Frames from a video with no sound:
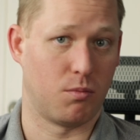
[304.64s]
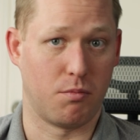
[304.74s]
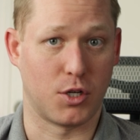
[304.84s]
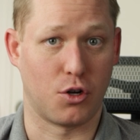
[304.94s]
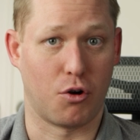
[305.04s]

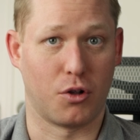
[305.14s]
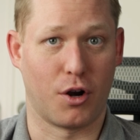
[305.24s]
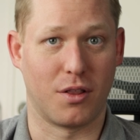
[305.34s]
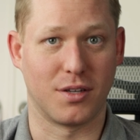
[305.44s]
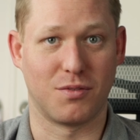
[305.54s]
mentioned
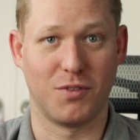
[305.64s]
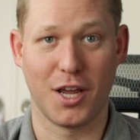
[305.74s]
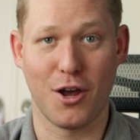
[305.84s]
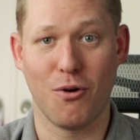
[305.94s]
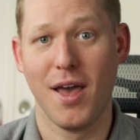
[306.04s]
earlier in this
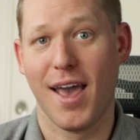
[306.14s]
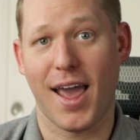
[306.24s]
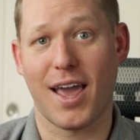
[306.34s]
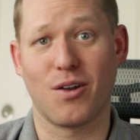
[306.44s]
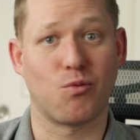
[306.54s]
video,
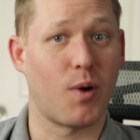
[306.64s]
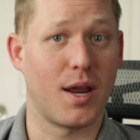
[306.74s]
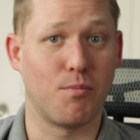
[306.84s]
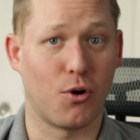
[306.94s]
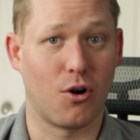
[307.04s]
and
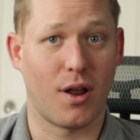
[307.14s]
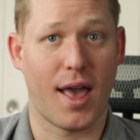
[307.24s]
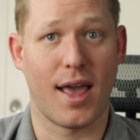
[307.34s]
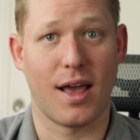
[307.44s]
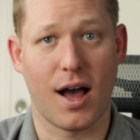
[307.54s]

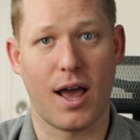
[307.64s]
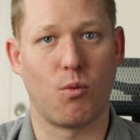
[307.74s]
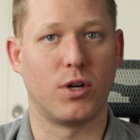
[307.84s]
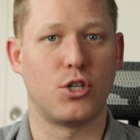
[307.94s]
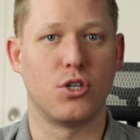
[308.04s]
Rainbird AI,
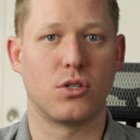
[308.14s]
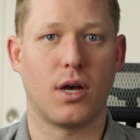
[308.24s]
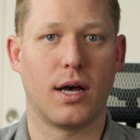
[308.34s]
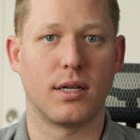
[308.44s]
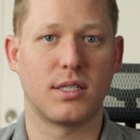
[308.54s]
which is
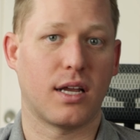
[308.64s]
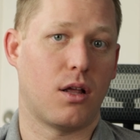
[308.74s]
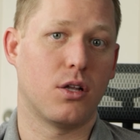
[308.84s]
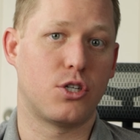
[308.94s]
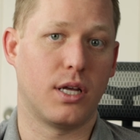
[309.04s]
a
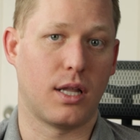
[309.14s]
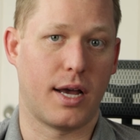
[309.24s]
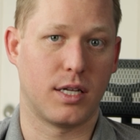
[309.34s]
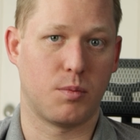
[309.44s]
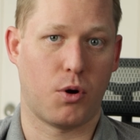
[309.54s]
Technology
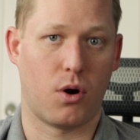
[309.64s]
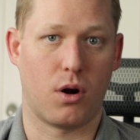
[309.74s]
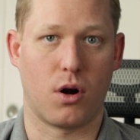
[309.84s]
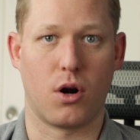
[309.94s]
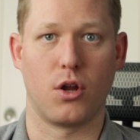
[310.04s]
Alliance
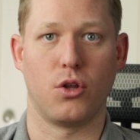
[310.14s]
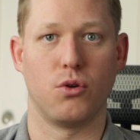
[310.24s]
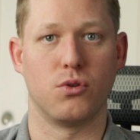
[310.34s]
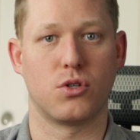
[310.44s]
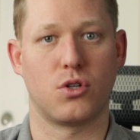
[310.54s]
partner
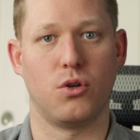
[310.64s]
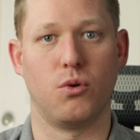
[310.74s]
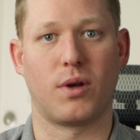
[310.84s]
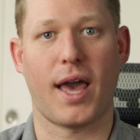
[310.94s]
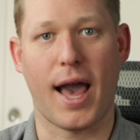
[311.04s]
used
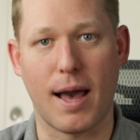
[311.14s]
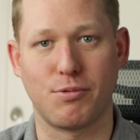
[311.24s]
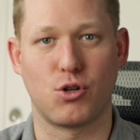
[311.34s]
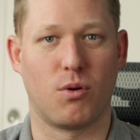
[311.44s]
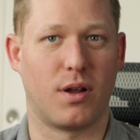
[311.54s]
to
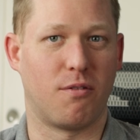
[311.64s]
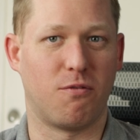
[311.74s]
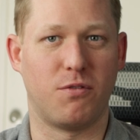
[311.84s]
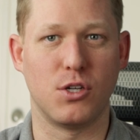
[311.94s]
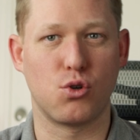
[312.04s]
capture and
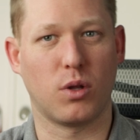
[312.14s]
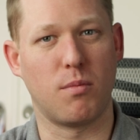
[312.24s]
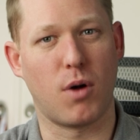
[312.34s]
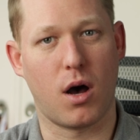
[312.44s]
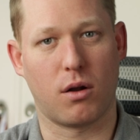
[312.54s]

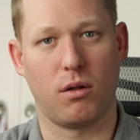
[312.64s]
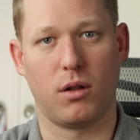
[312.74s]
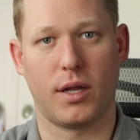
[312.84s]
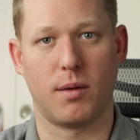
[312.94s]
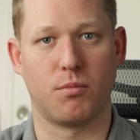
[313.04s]
visually
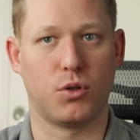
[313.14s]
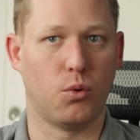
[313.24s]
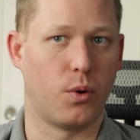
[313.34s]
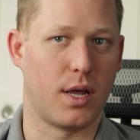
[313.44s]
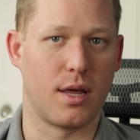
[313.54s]
model
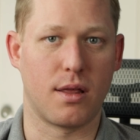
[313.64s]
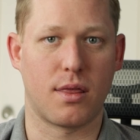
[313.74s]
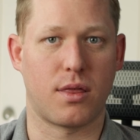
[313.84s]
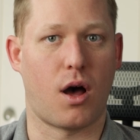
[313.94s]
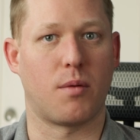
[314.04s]
employee
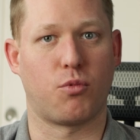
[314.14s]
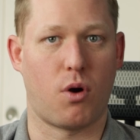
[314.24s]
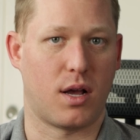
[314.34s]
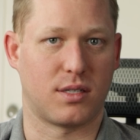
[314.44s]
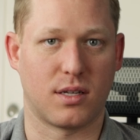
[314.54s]
thought
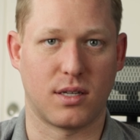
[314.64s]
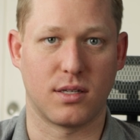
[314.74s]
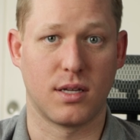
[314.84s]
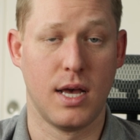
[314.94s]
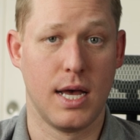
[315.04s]

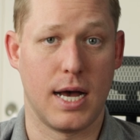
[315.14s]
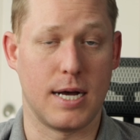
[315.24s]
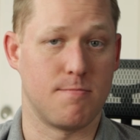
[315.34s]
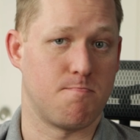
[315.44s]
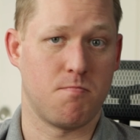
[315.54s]
processes.
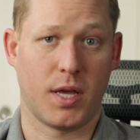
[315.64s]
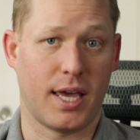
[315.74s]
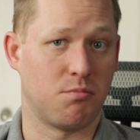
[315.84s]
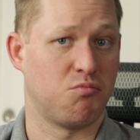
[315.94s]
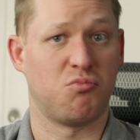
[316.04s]

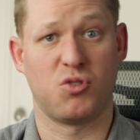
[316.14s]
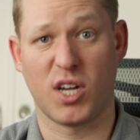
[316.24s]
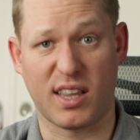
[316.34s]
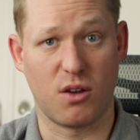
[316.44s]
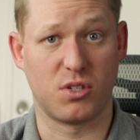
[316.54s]
Again,
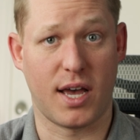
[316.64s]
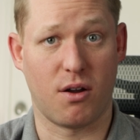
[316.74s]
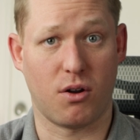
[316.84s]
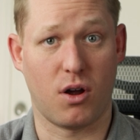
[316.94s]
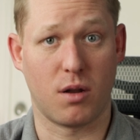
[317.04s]
check those
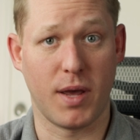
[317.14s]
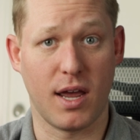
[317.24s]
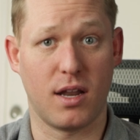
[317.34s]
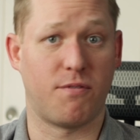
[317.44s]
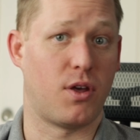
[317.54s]
out on
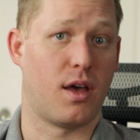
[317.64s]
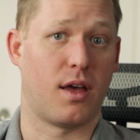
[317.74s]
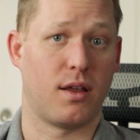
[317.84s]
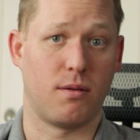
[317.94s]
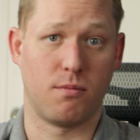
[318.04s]
demand if you